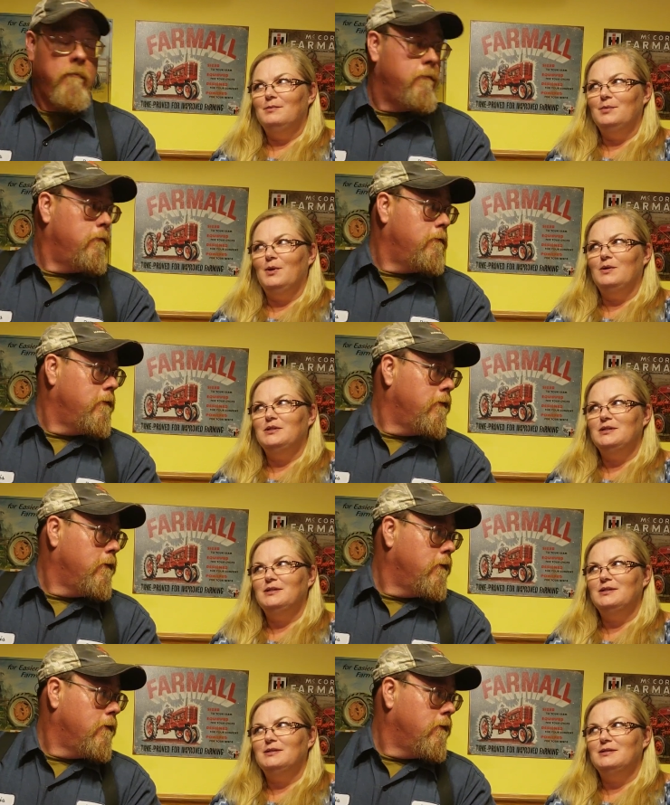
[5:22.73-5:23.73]
Speaker 1: Blowing
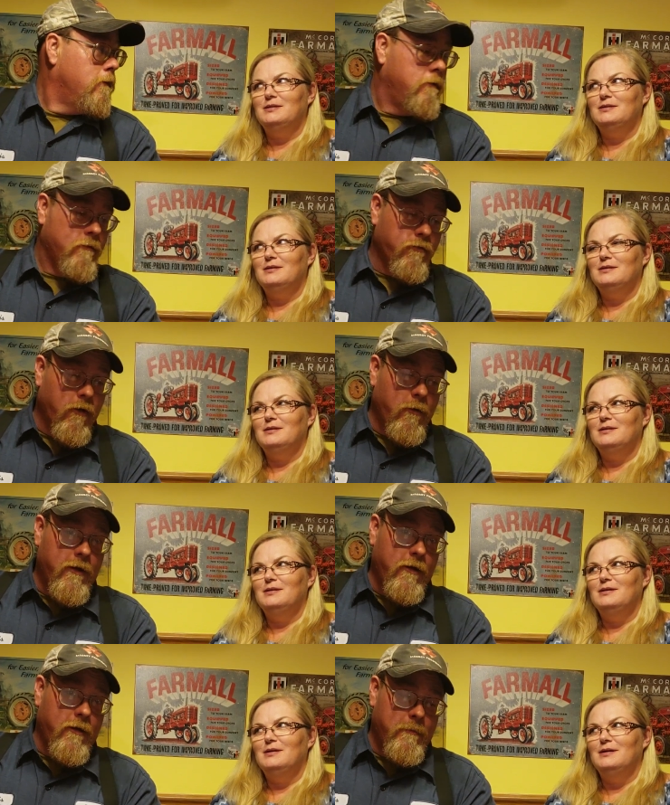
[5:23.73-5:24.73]
chunks.
Speaker 2: Throwing
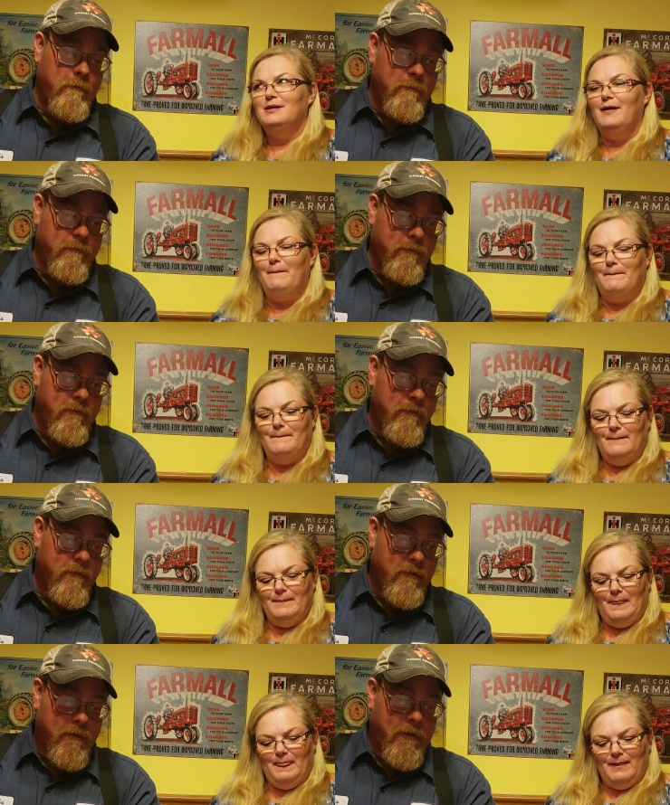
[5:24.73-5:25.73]
up. Yep.
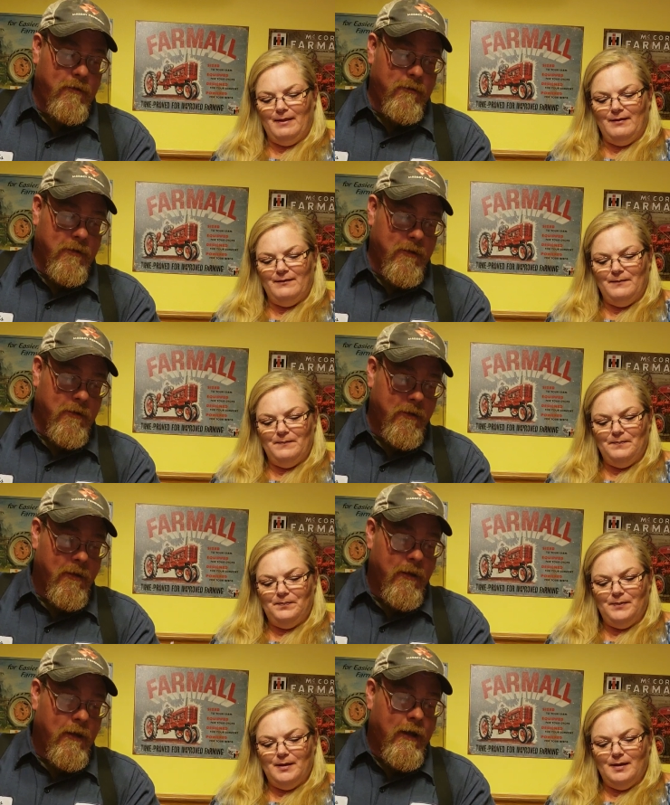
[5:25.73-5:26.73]
Okay.
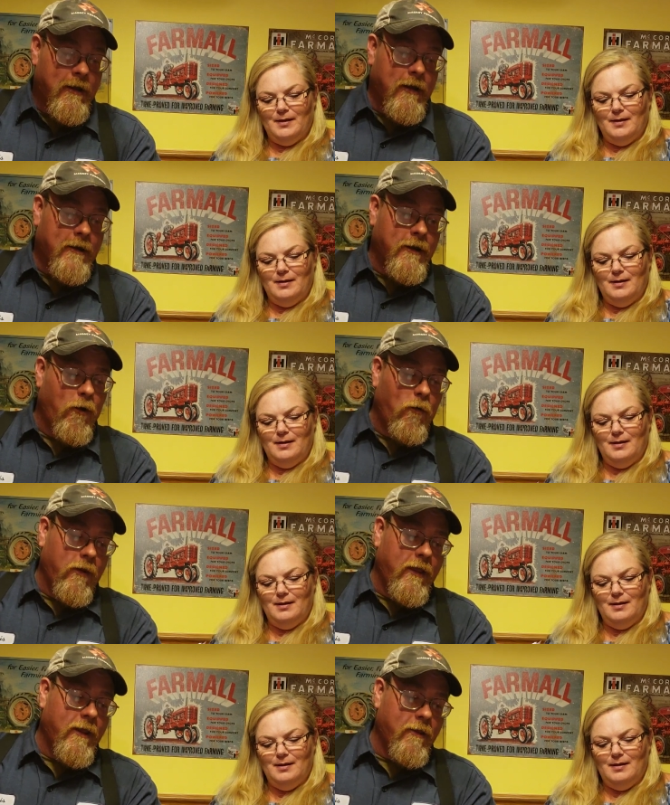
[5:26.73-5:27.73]
I got
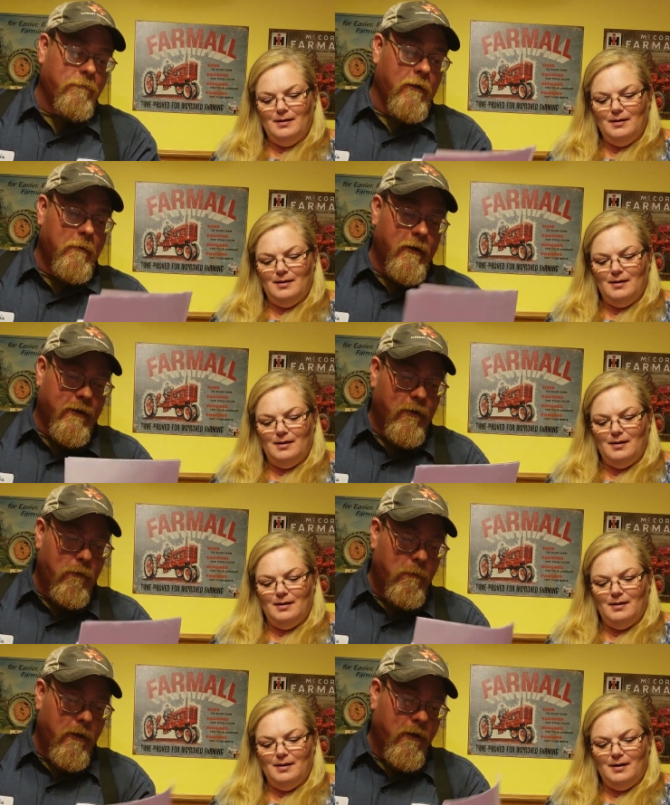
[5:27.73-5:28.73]
Cody. That's probably a
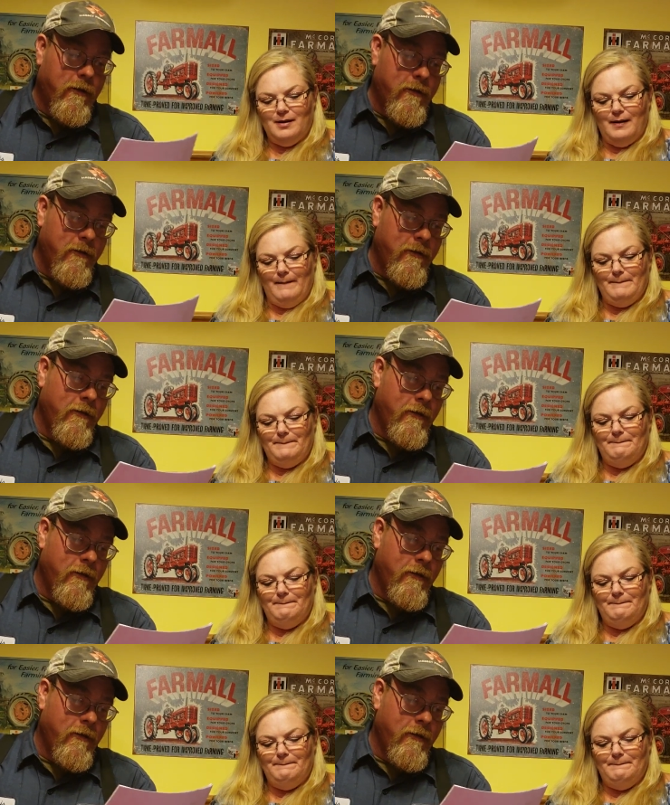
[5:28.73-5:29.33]
cold beer. Yep.